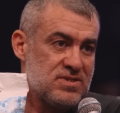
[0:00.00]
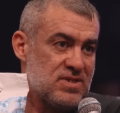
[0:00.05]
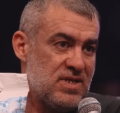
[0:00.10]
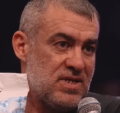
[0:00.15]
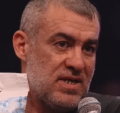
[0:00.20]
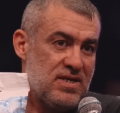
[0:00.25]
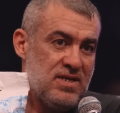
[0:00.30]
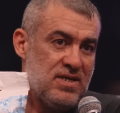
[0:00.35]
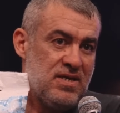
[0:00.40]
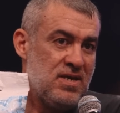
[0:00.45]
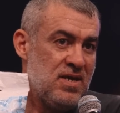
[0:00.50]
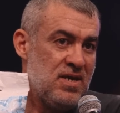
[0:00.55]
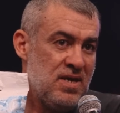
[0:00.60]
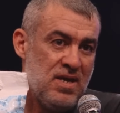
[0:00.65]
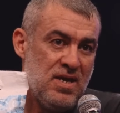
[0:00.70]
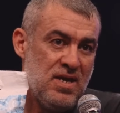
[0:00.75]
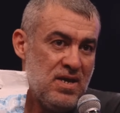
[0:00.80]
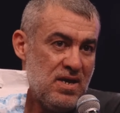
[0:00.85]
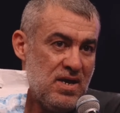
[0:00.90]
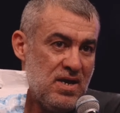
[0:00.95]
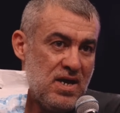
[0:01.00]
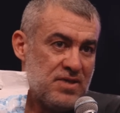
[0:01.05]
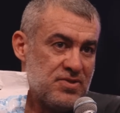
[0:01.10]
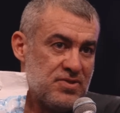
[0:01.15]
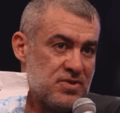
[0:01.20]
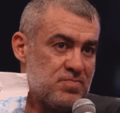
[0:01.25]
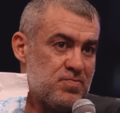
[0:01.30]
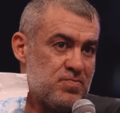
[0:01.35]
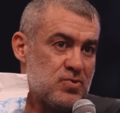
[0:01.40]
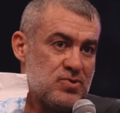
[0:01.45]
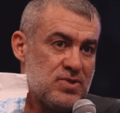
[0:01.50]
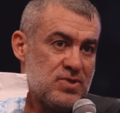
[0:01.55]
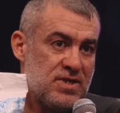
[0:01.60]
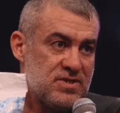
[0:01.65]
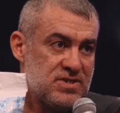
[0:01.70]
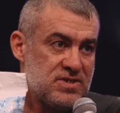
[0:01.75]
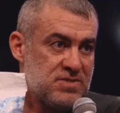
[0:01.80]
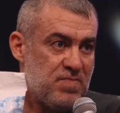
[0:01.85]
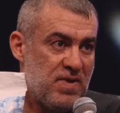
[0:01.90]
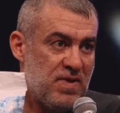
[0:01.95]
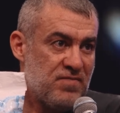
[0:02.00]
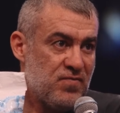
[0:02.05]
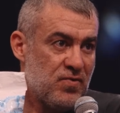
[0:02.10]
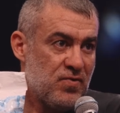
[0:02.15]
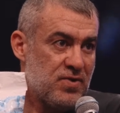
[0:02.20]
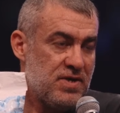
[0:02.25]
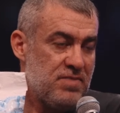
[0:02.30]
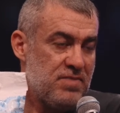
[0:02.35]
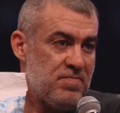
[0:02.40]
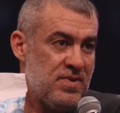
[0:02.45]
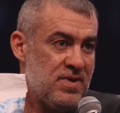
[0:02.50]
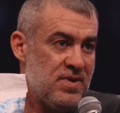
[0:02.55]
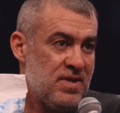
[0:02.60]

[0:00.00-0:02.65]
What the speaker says: like 100% respect for him,